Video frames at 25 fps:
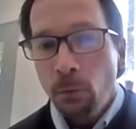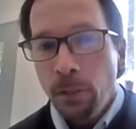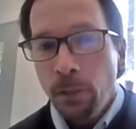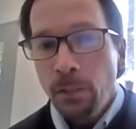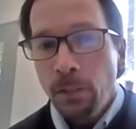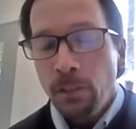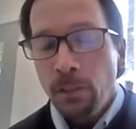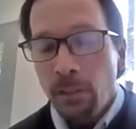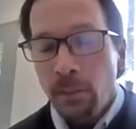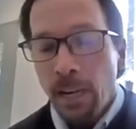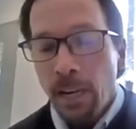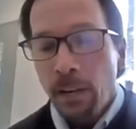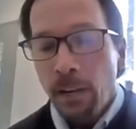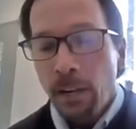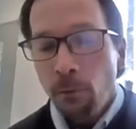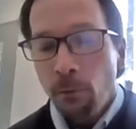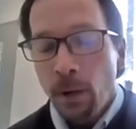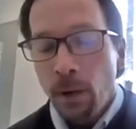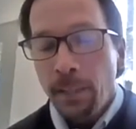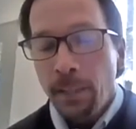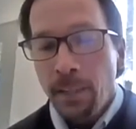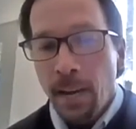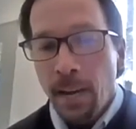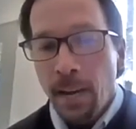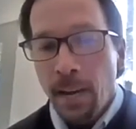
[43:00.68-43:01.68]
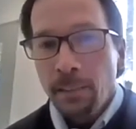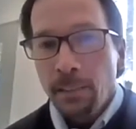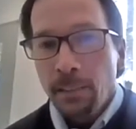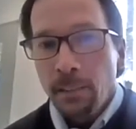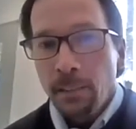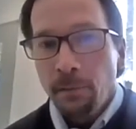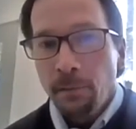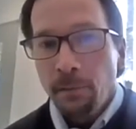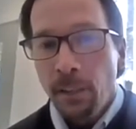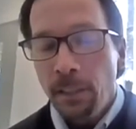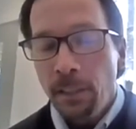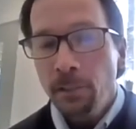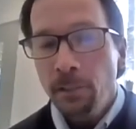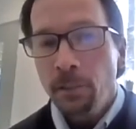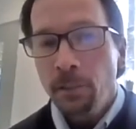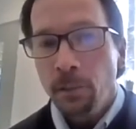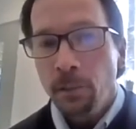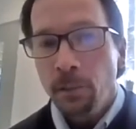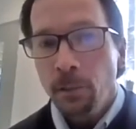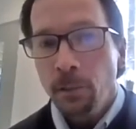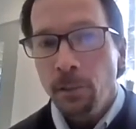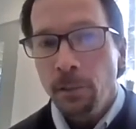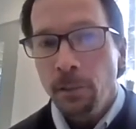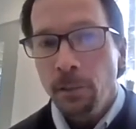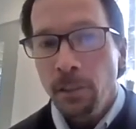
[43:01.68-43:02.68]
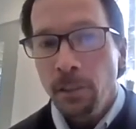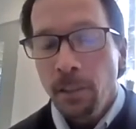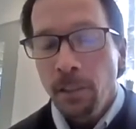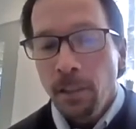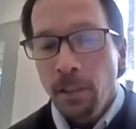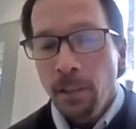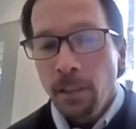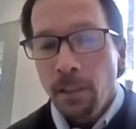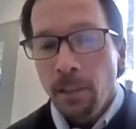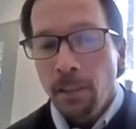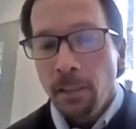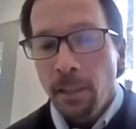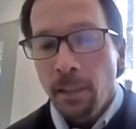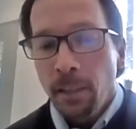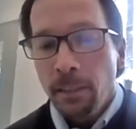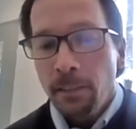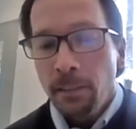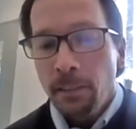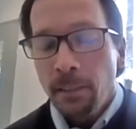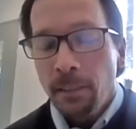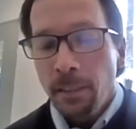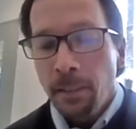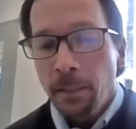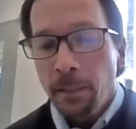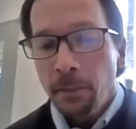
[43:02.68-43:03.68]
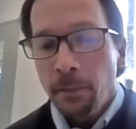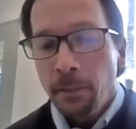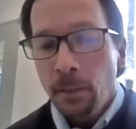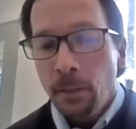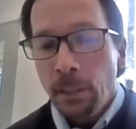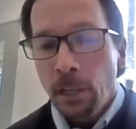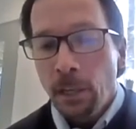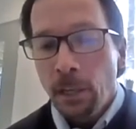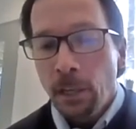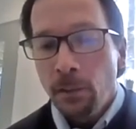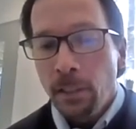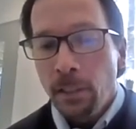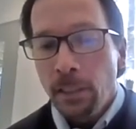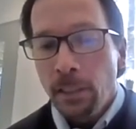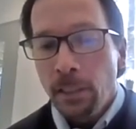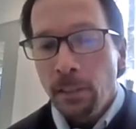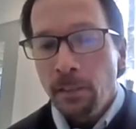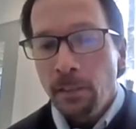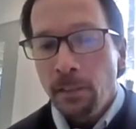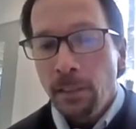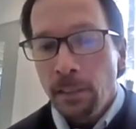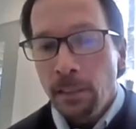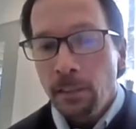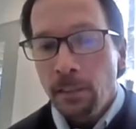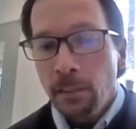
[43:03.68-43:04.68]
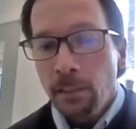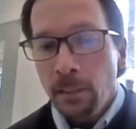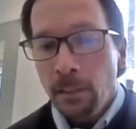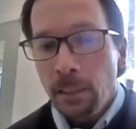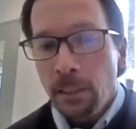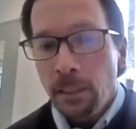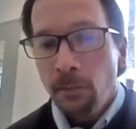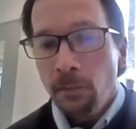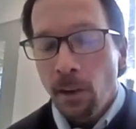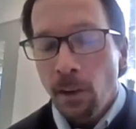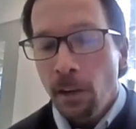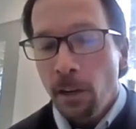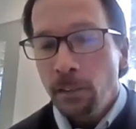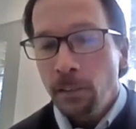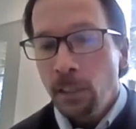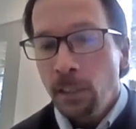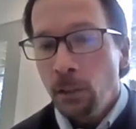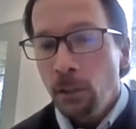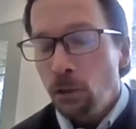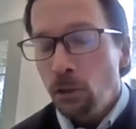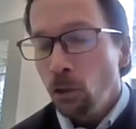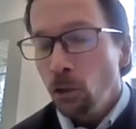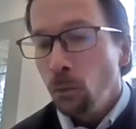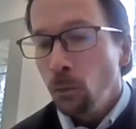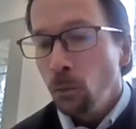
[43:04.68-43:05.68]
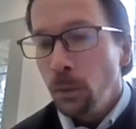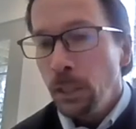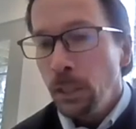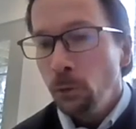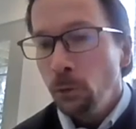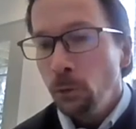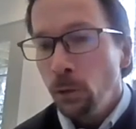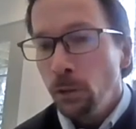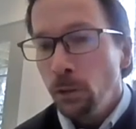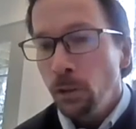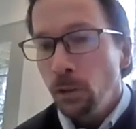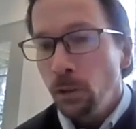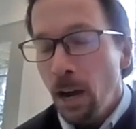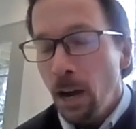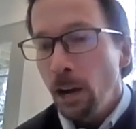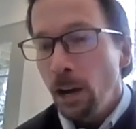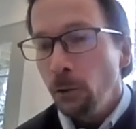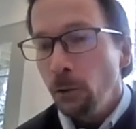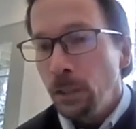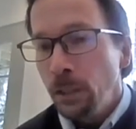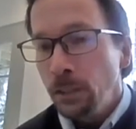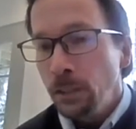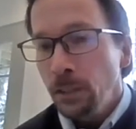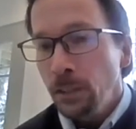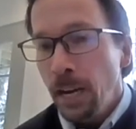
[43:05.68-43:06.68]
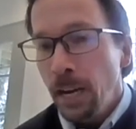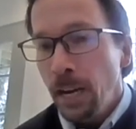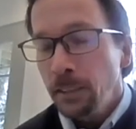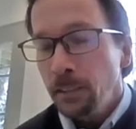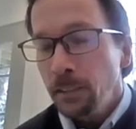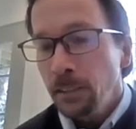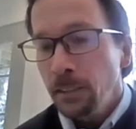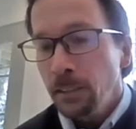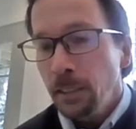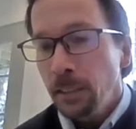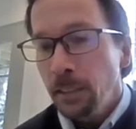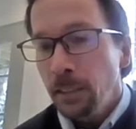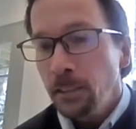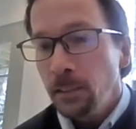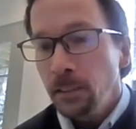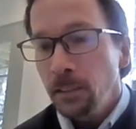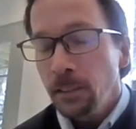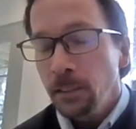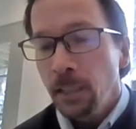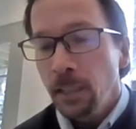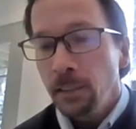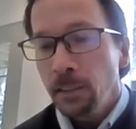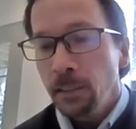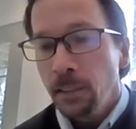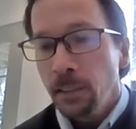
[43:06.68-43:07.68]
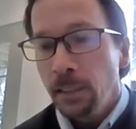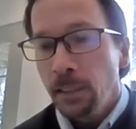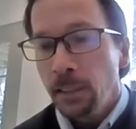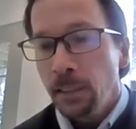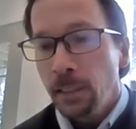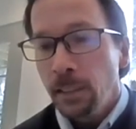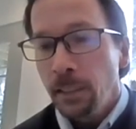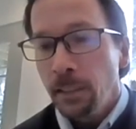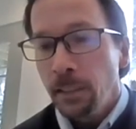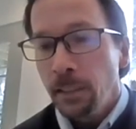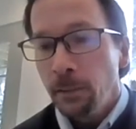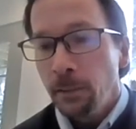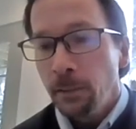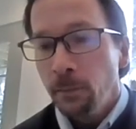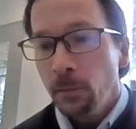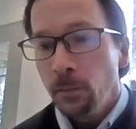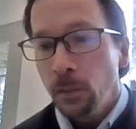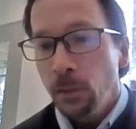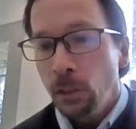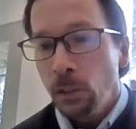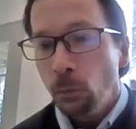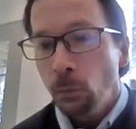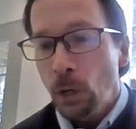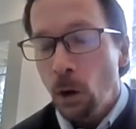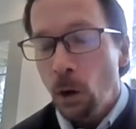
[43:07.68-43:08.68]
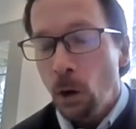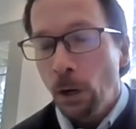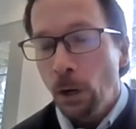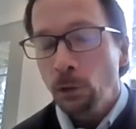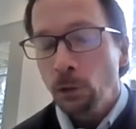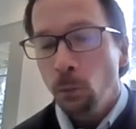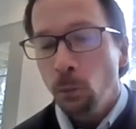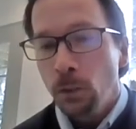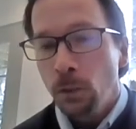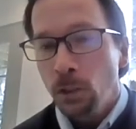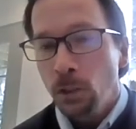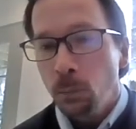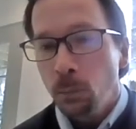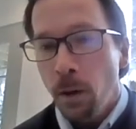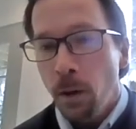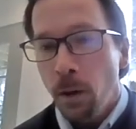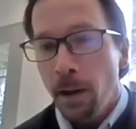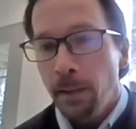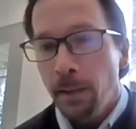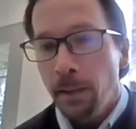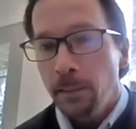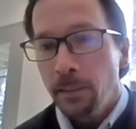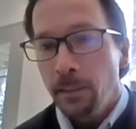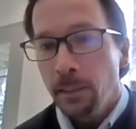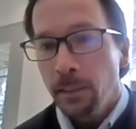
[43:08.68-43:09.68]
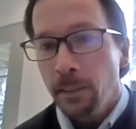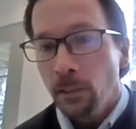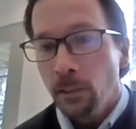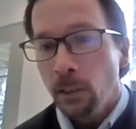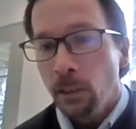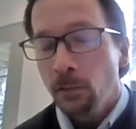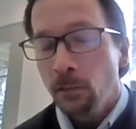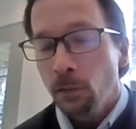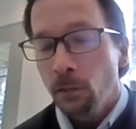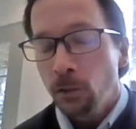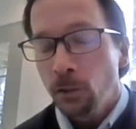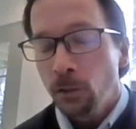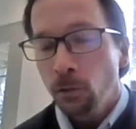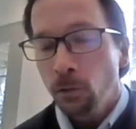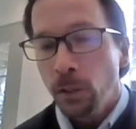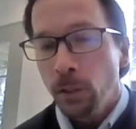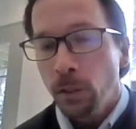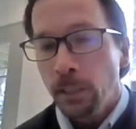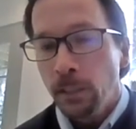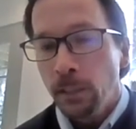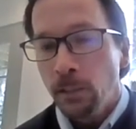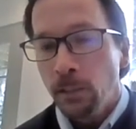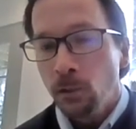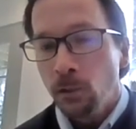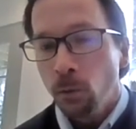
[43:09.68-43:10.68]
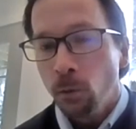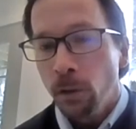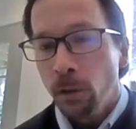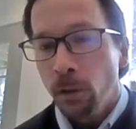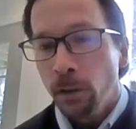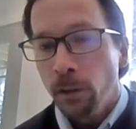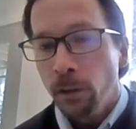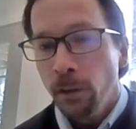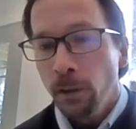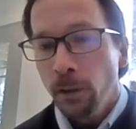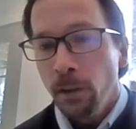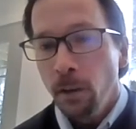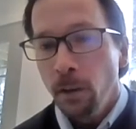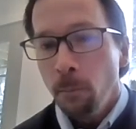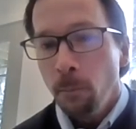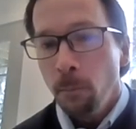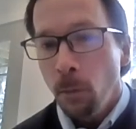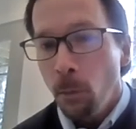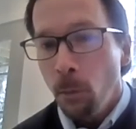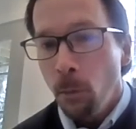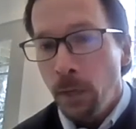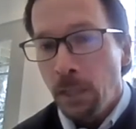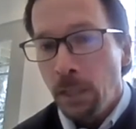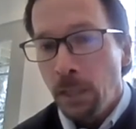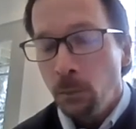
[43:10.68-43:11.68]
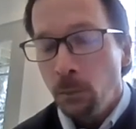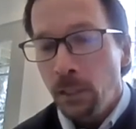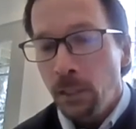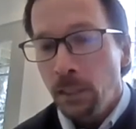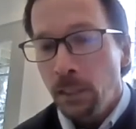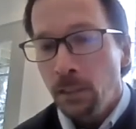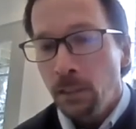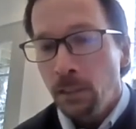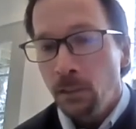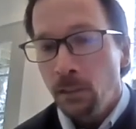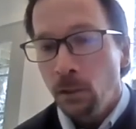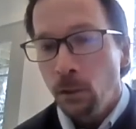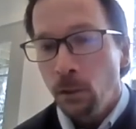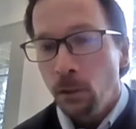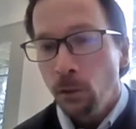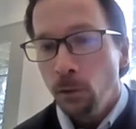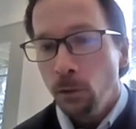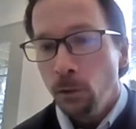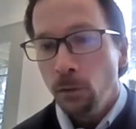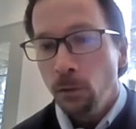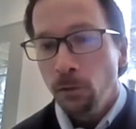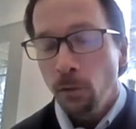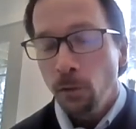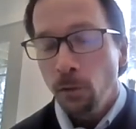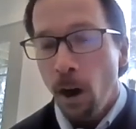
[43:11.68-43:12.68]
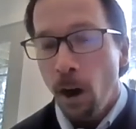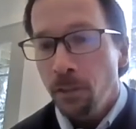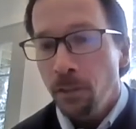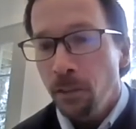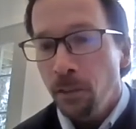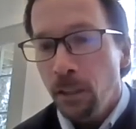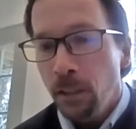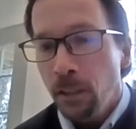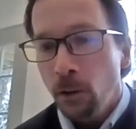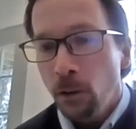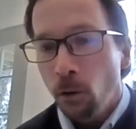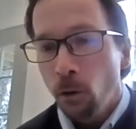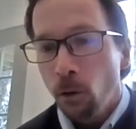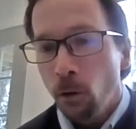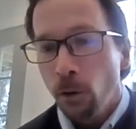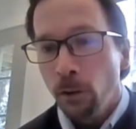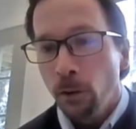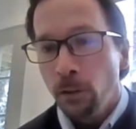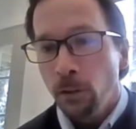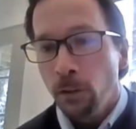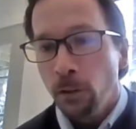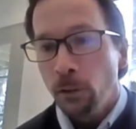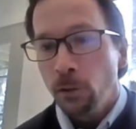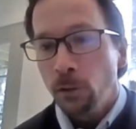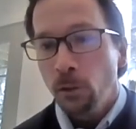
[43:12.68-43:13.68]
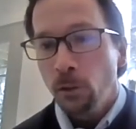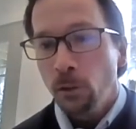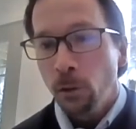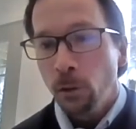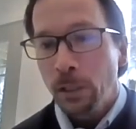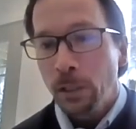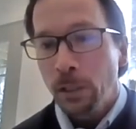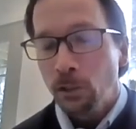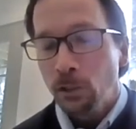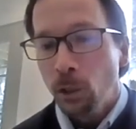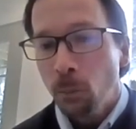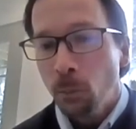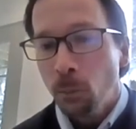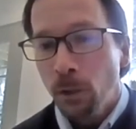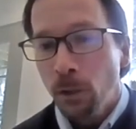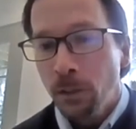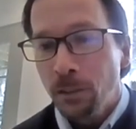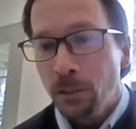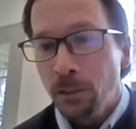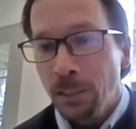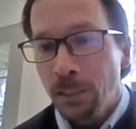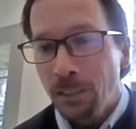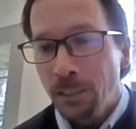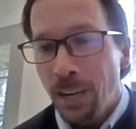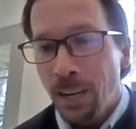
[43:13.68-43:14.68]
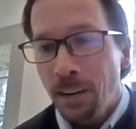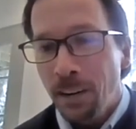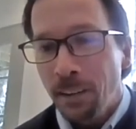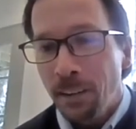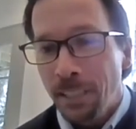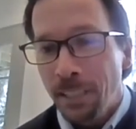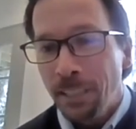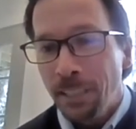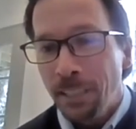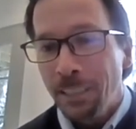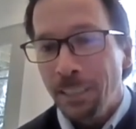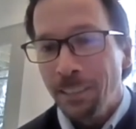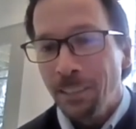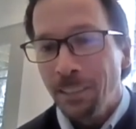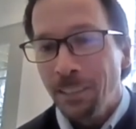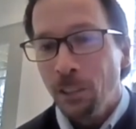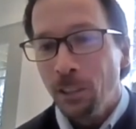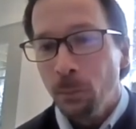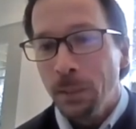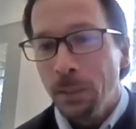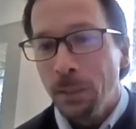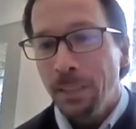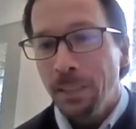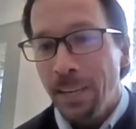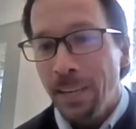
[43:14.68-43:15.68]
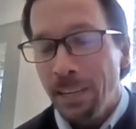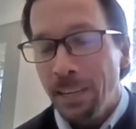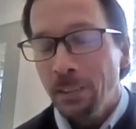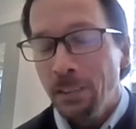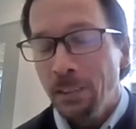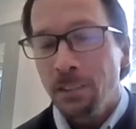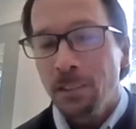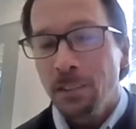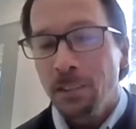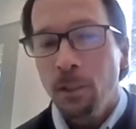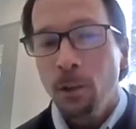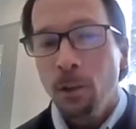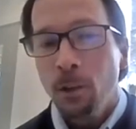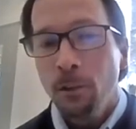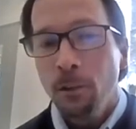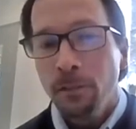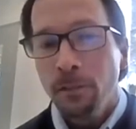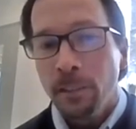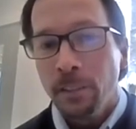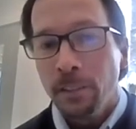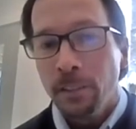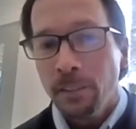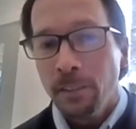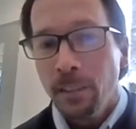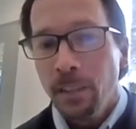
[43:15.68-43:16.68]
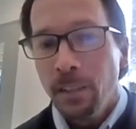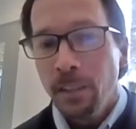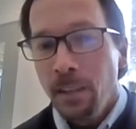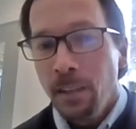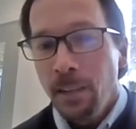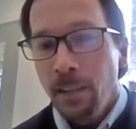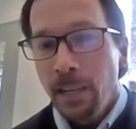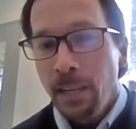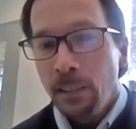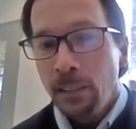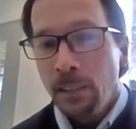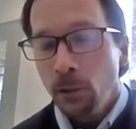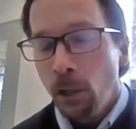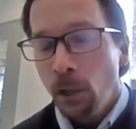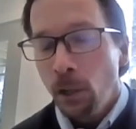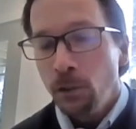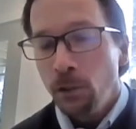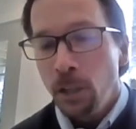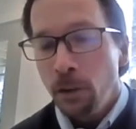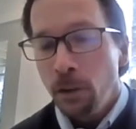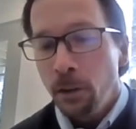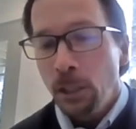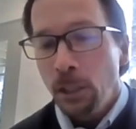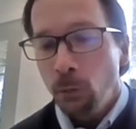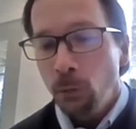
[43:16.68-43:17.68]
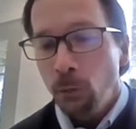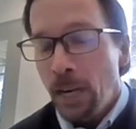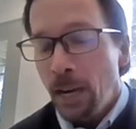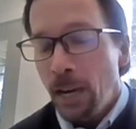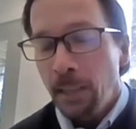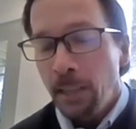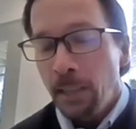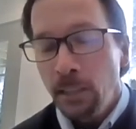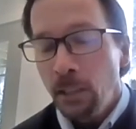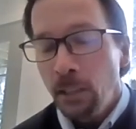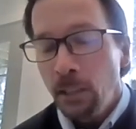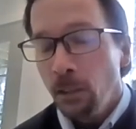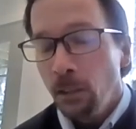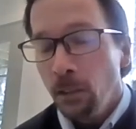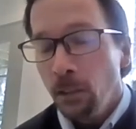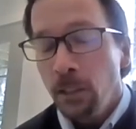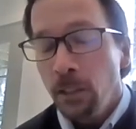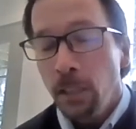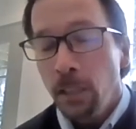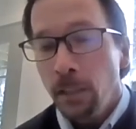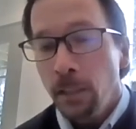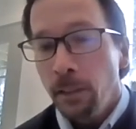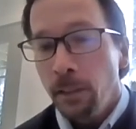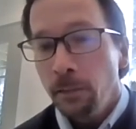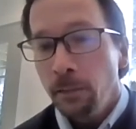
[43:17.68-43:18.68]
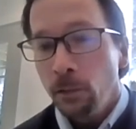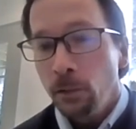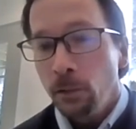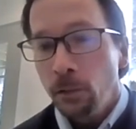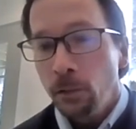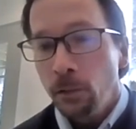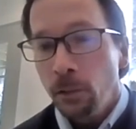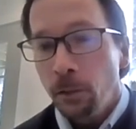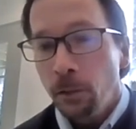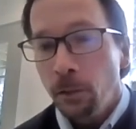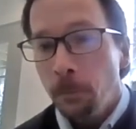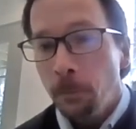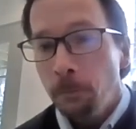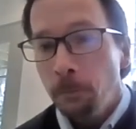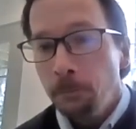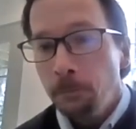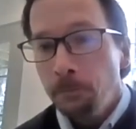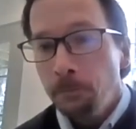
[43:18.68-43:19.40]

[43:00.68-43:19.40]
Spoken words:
we just got to recognize as investors that that volatility is going to be with higher risk assets. And I think we always want to spot and look for trends where momentum's getting too frothy or exuberance is kind of getting a little bit ahead of itself. And so those areas we got to continue to look at for sure.